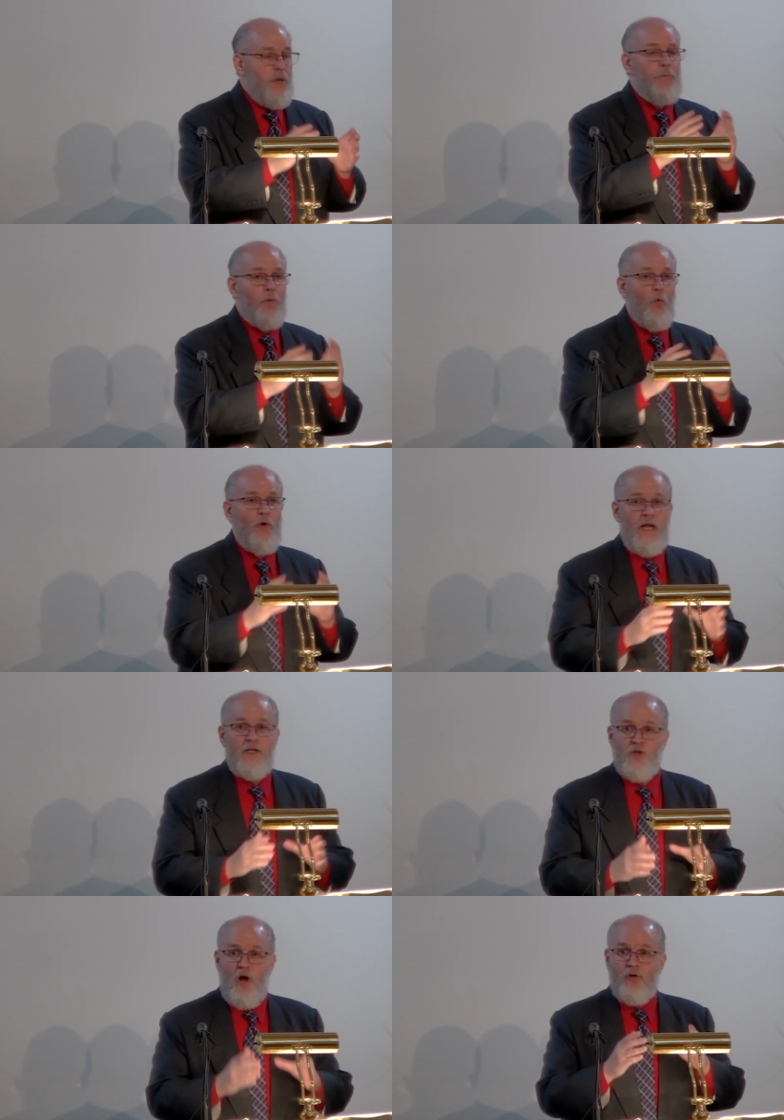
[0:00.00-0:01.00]
people would
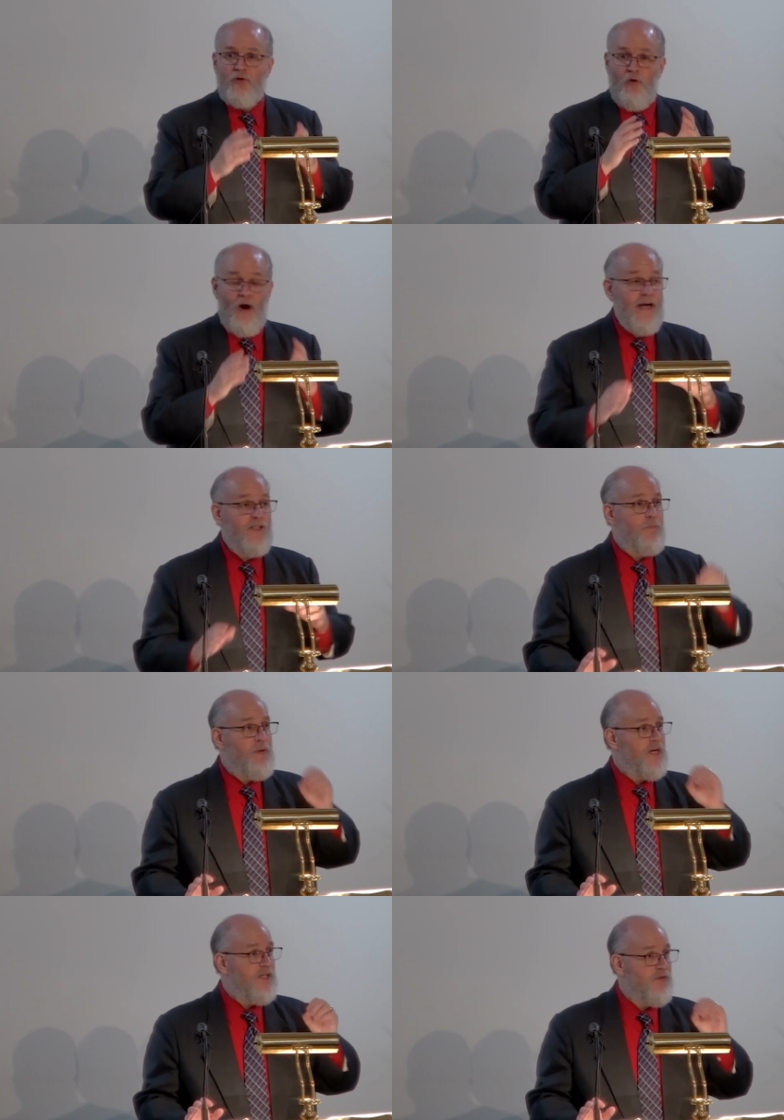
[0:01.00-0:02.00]
exalt Christ
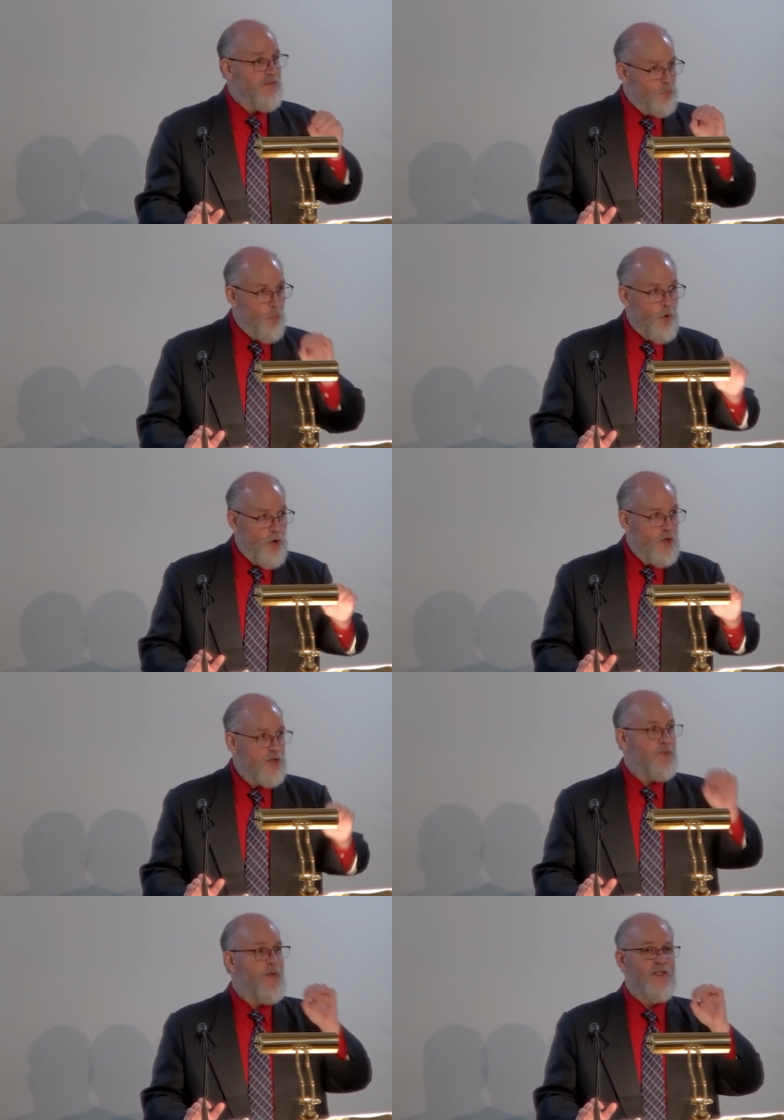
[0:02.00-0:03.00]
because of his
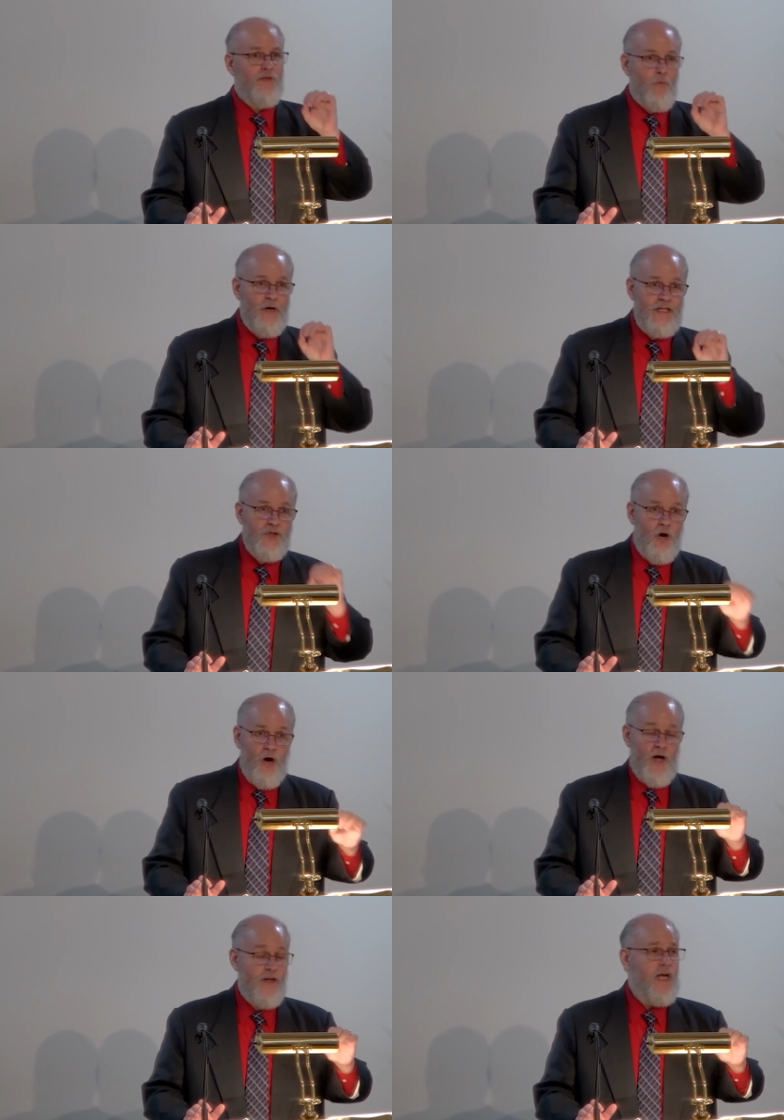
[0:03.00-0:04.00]
words, because of what he
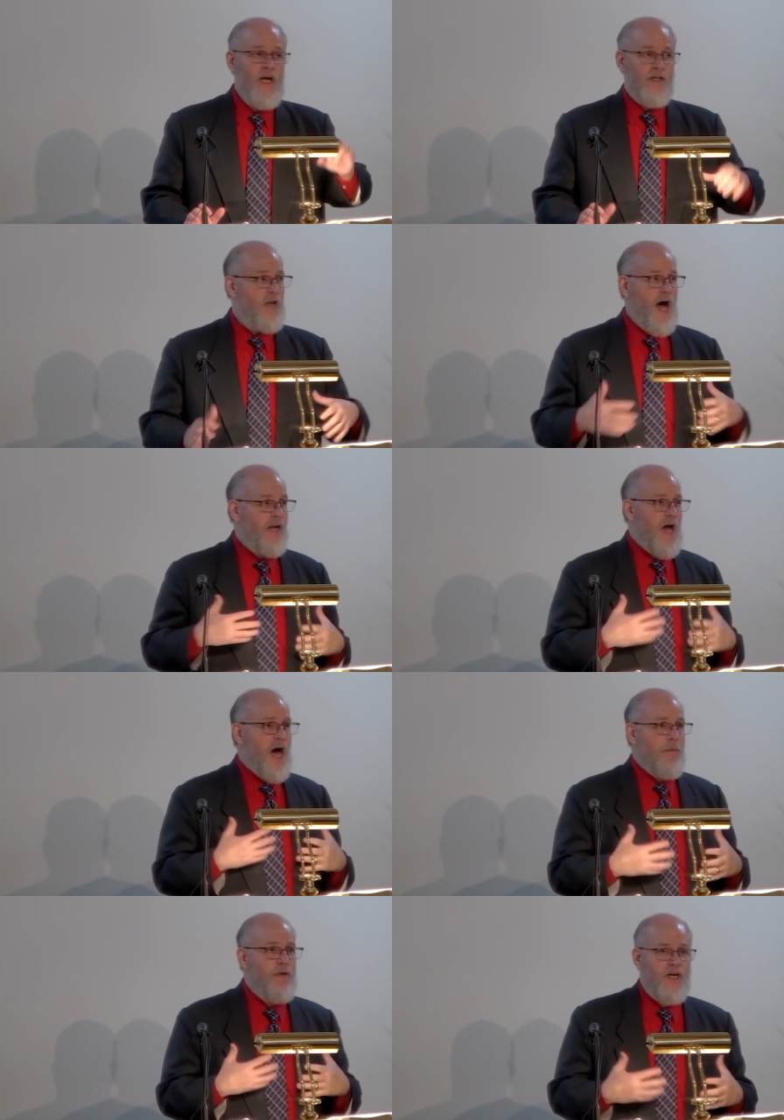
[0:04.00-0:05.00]
taught, not
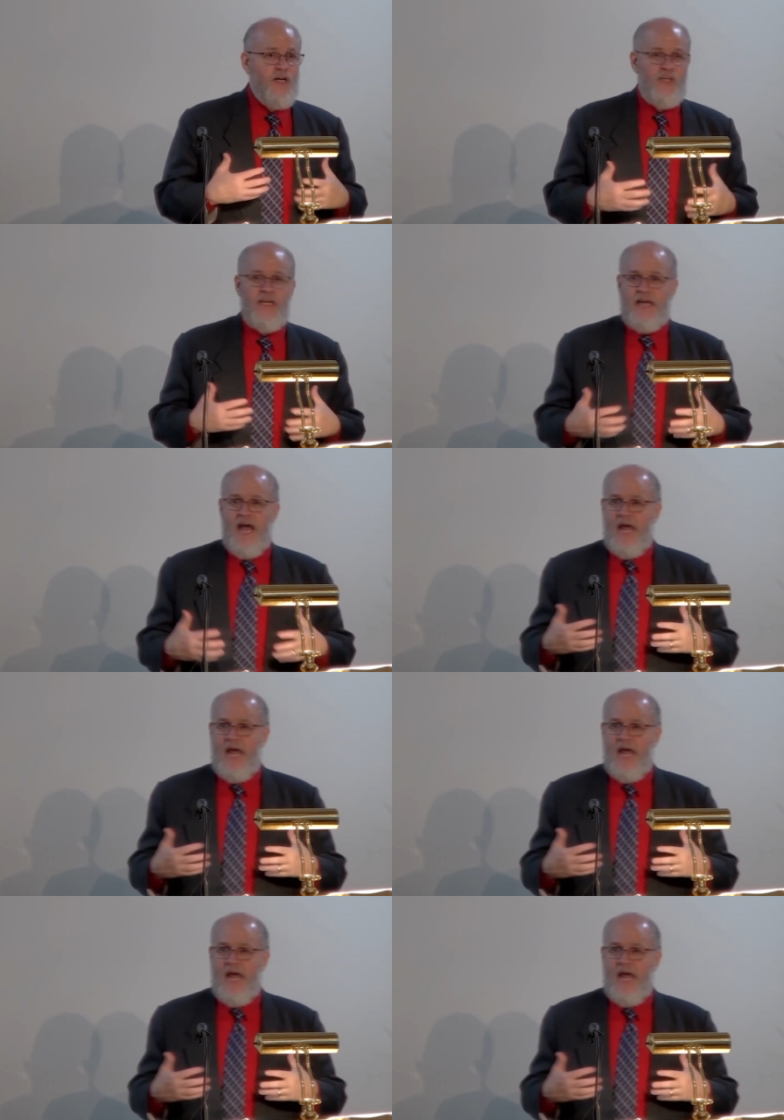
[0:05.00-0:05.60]
not because he